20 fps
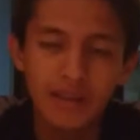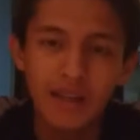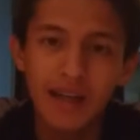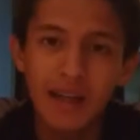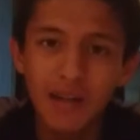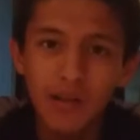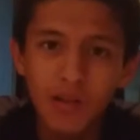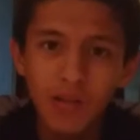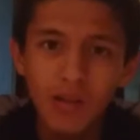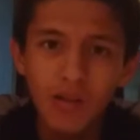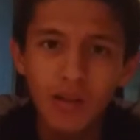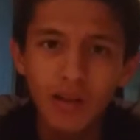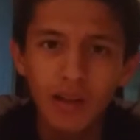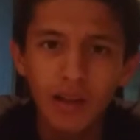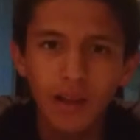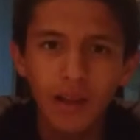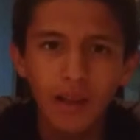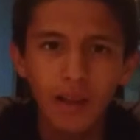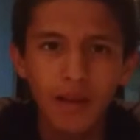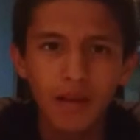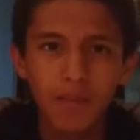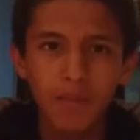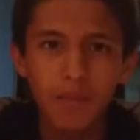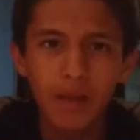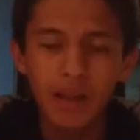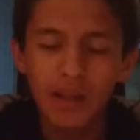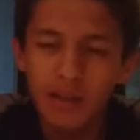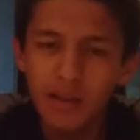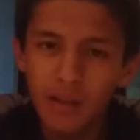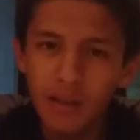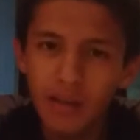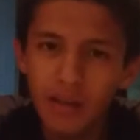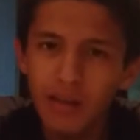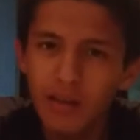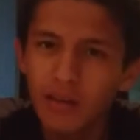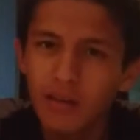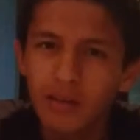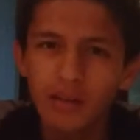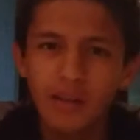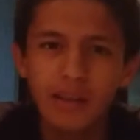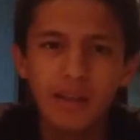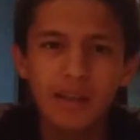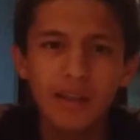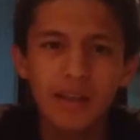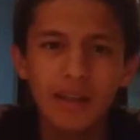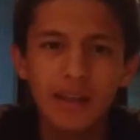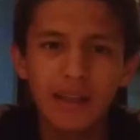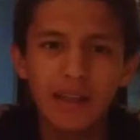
Now Mendel he